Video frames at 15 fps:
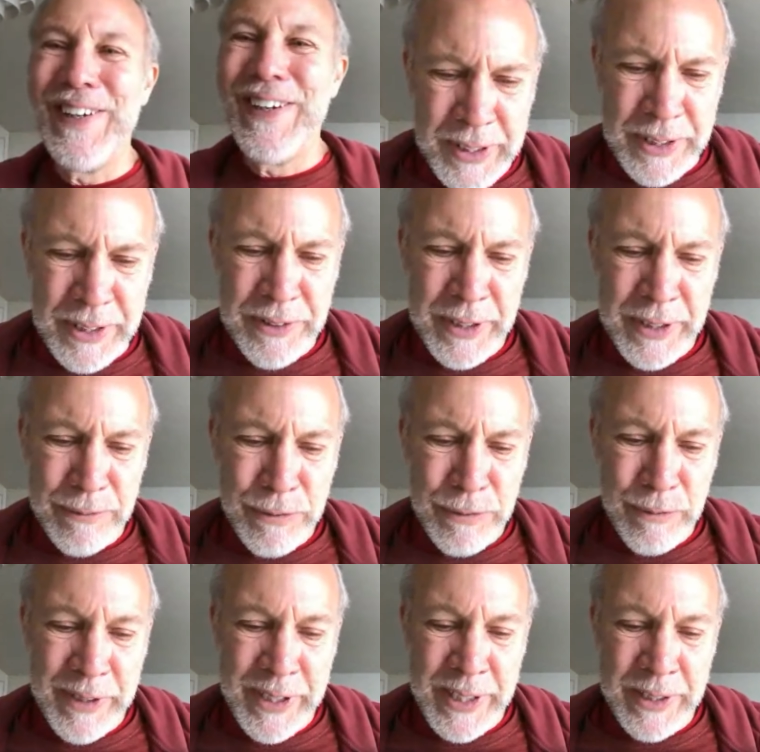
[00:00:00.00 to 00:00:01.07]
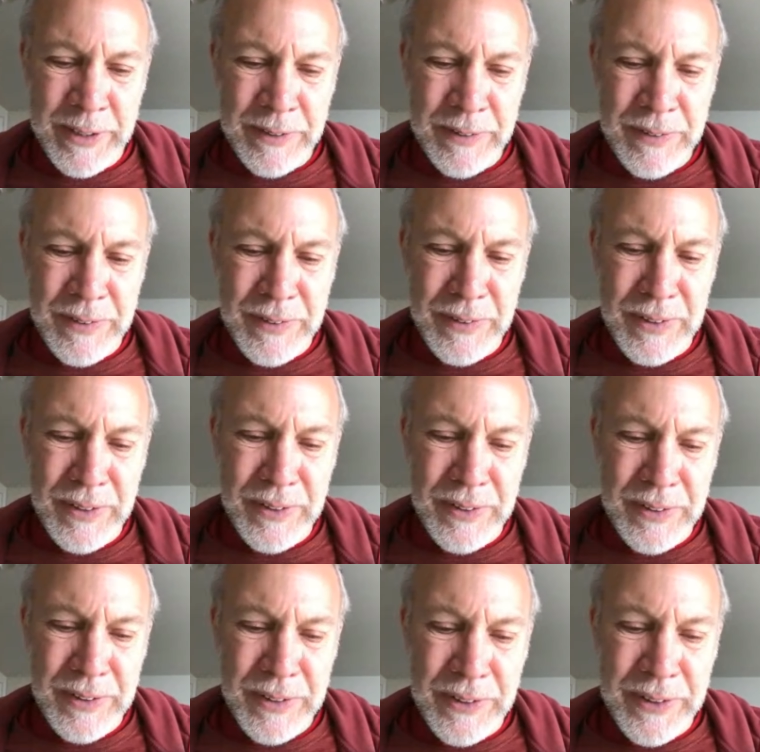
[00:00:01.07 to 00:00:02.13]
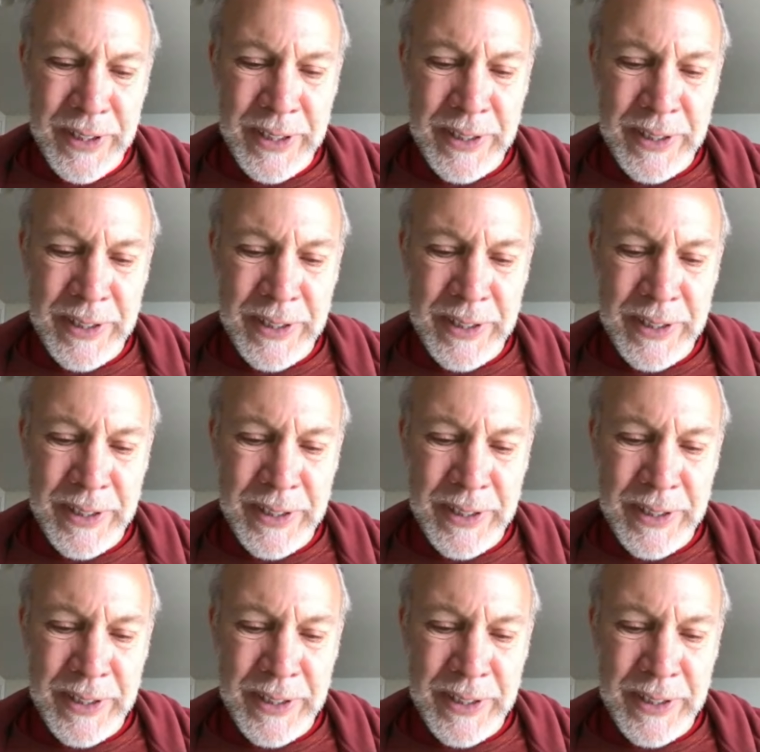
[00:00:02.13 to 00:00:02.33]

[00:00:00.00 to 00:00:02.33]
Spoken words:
I think for me, the thing